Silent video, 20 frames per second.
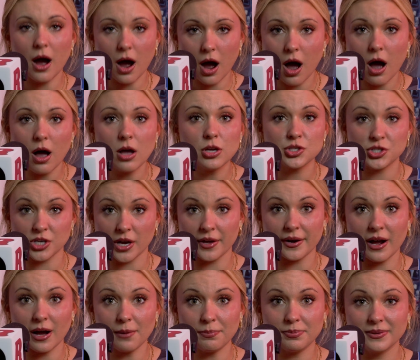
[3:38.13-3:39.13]
I'll shut
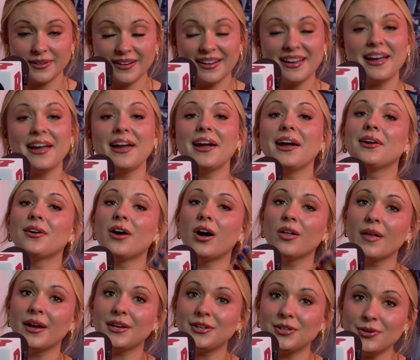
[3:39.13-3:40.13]
up and I'll
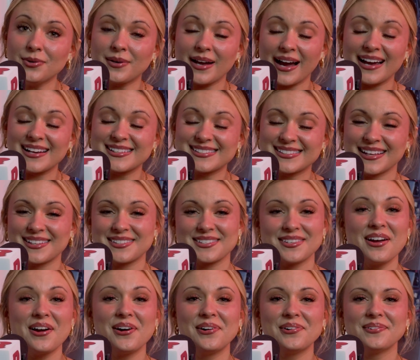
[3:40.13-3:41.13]
let you guys get to
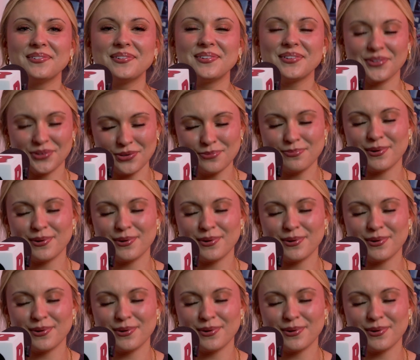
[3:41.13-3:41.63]
know Luke